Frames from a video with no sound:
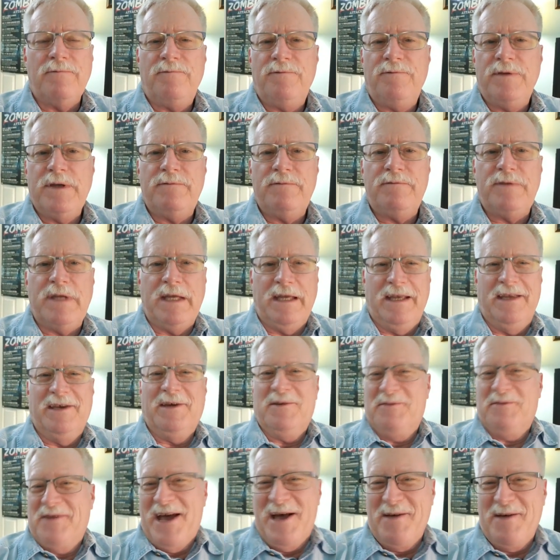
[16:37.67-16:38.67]
50.
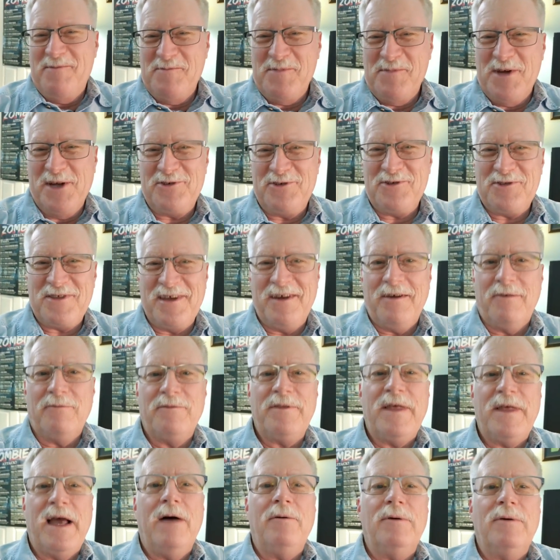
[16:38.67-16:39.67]
Not much there
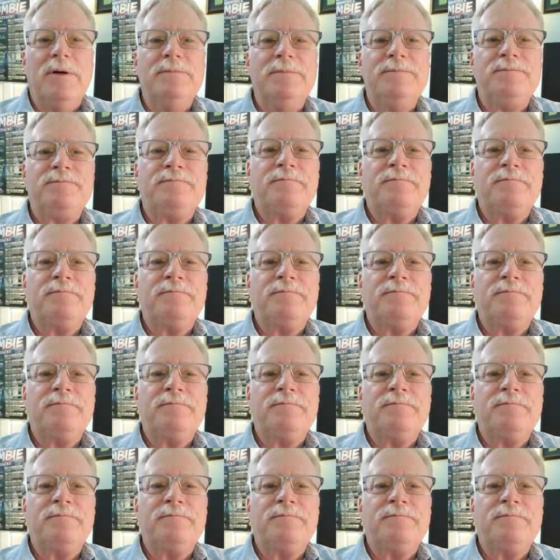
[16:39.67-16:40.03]
for that one.